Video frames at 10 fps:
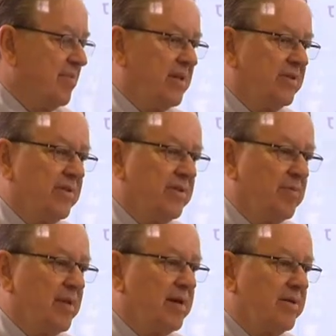military
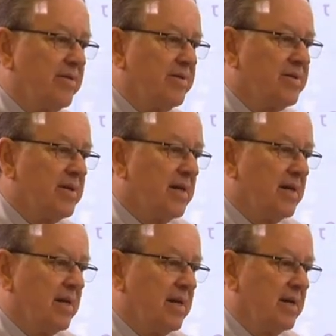commander's
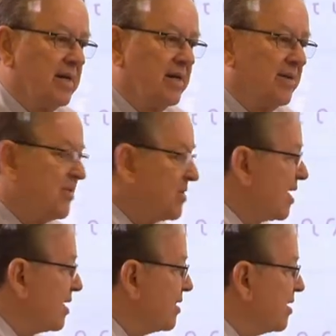
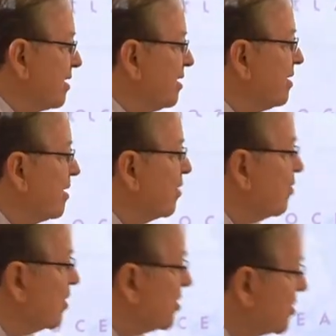state there,
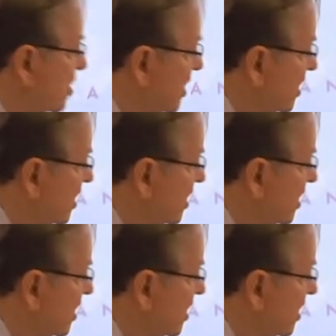which